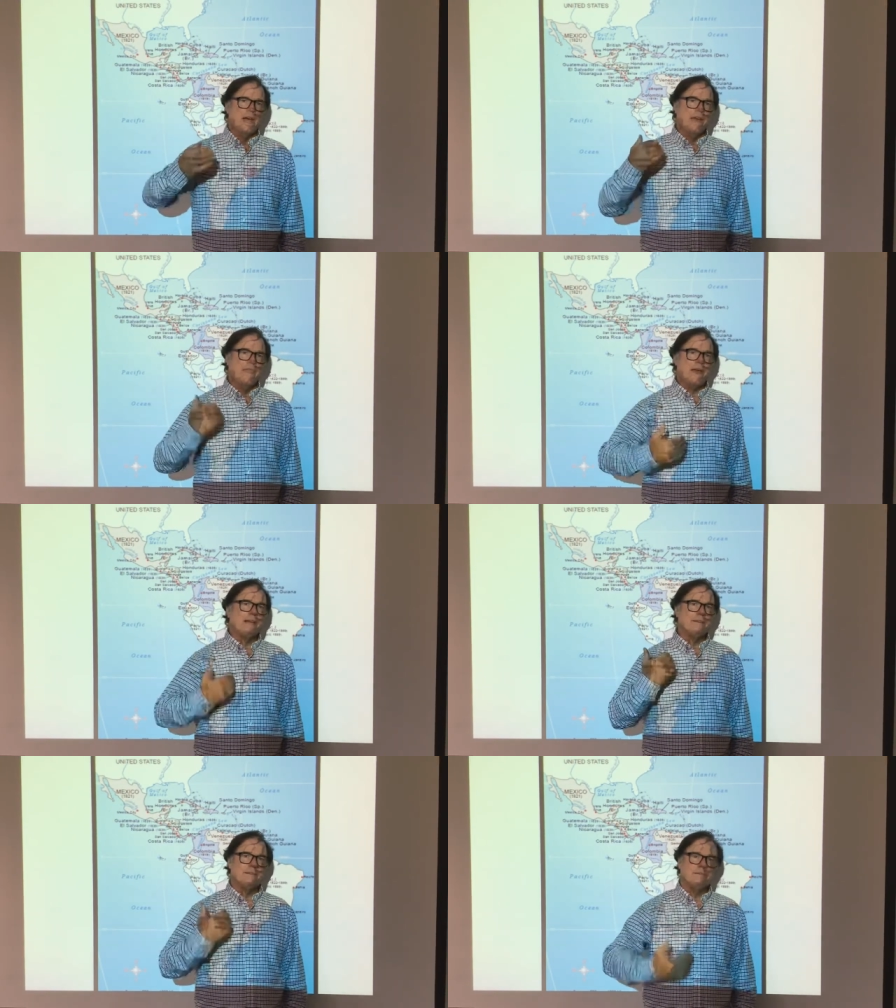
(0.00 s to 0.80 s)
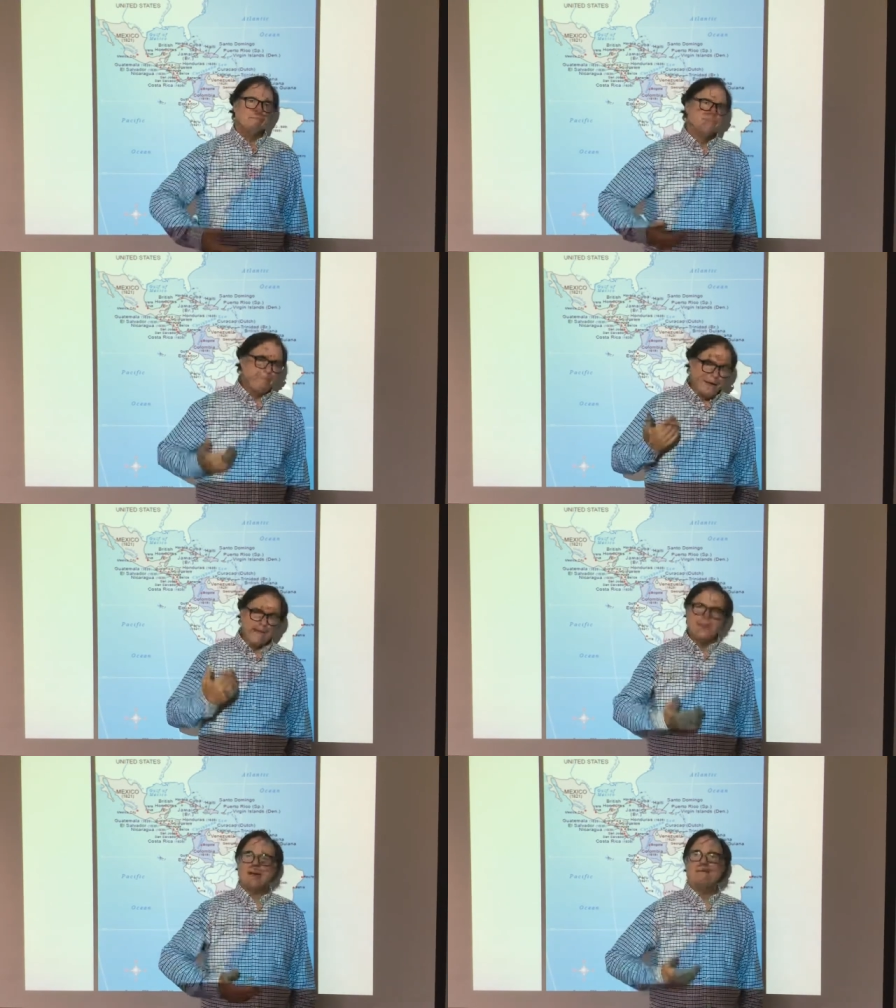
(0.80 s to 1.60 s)
And that, by
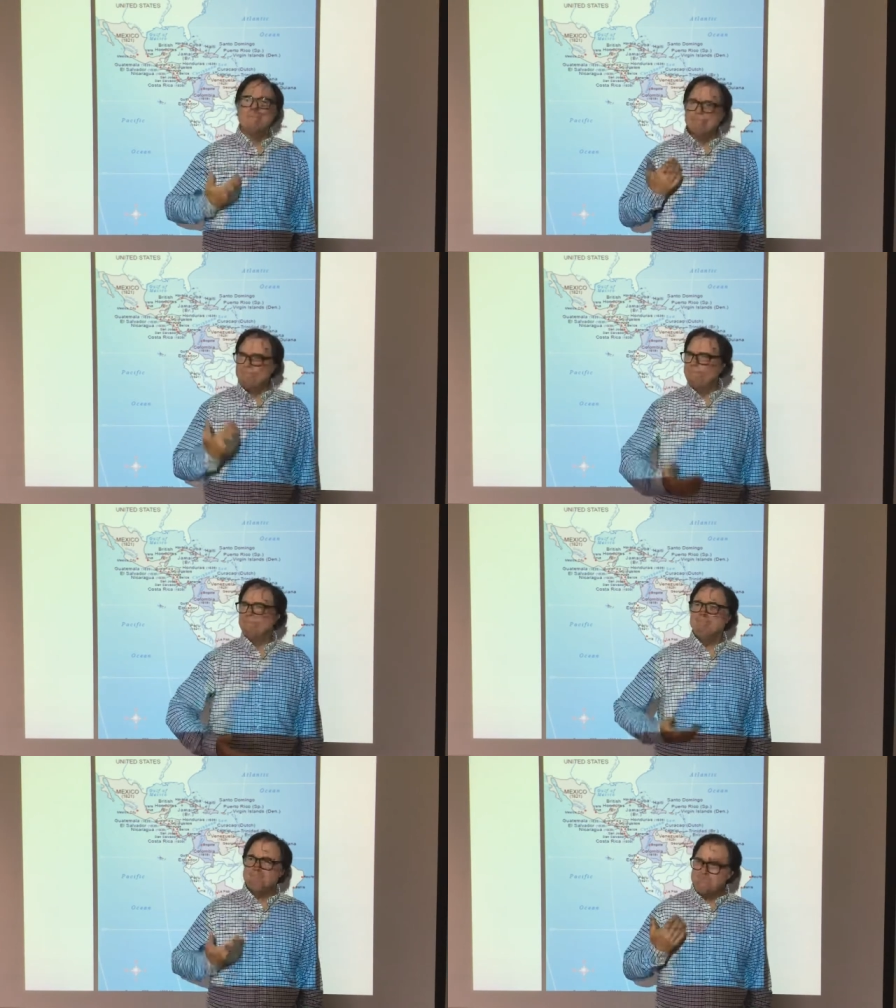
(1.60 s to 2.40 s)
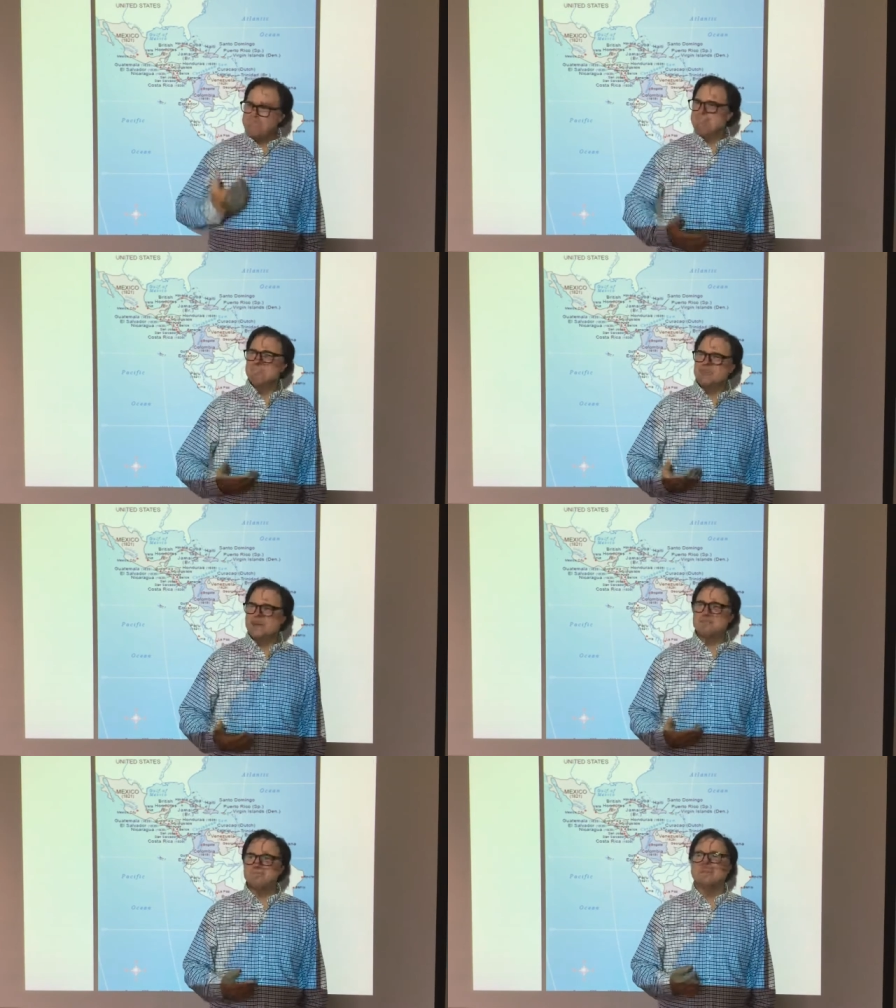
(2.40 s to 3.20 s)
that
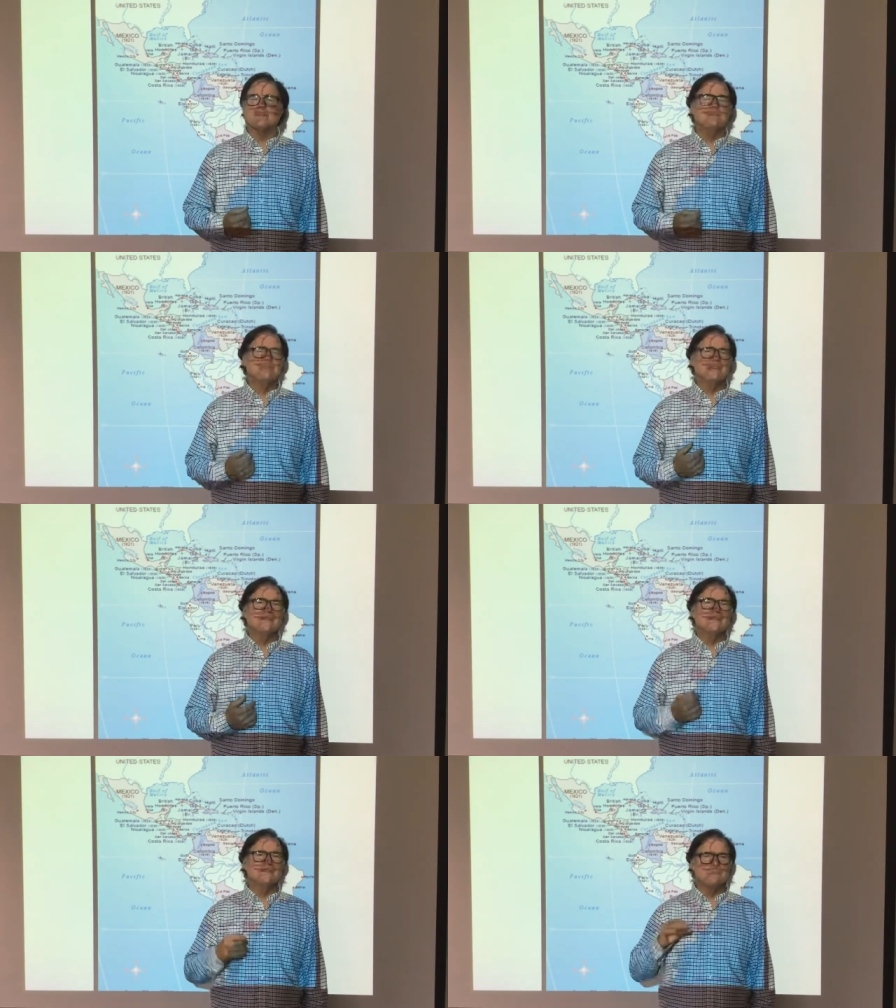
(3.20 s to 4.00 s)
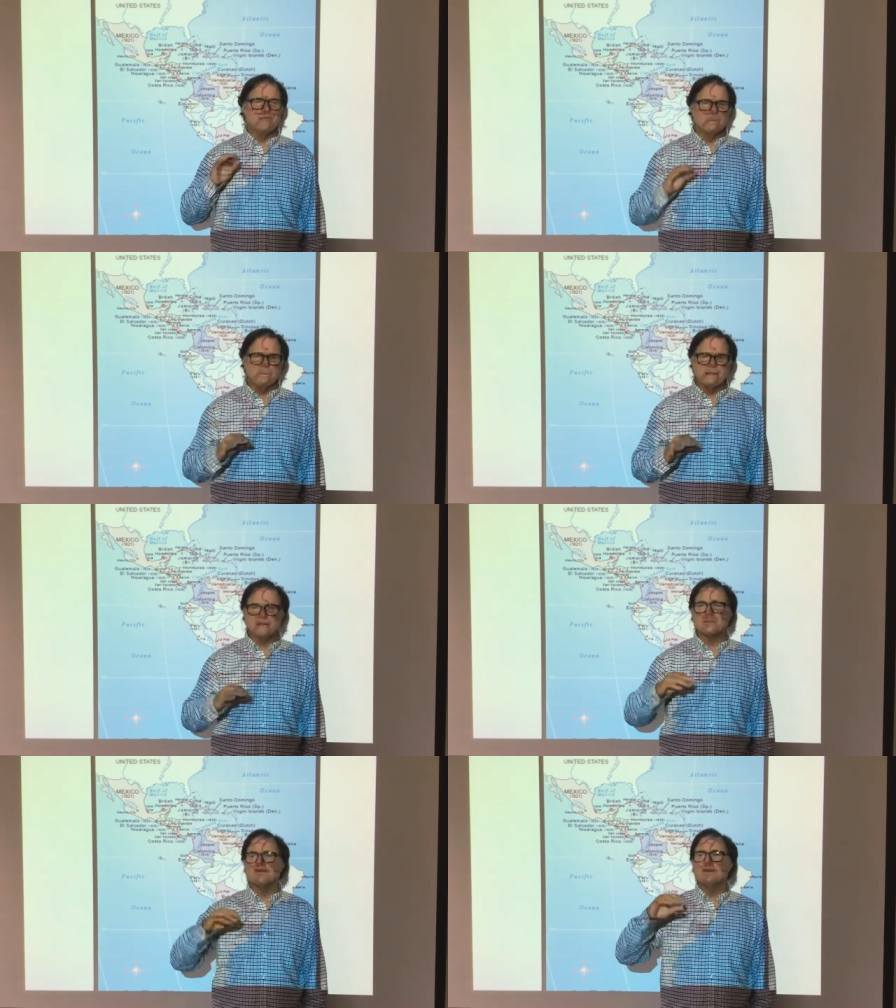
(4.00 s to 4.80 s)
judgment, Indians being the
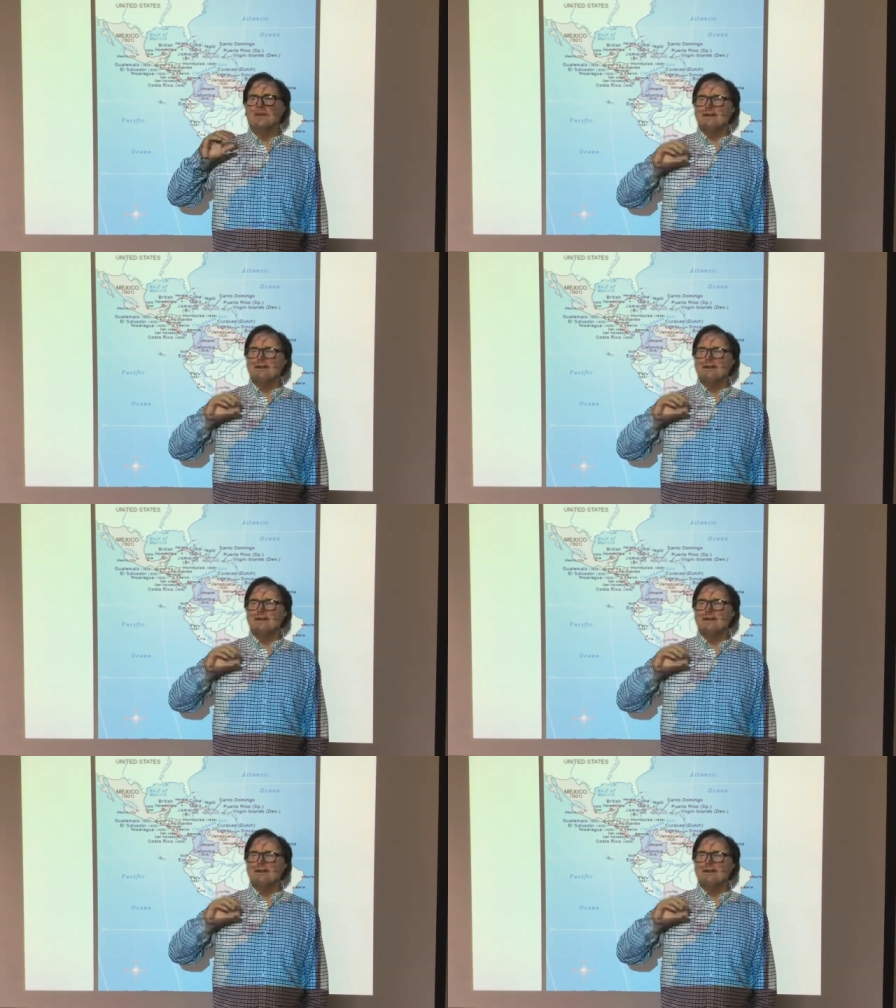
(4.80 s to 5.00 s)
weakest,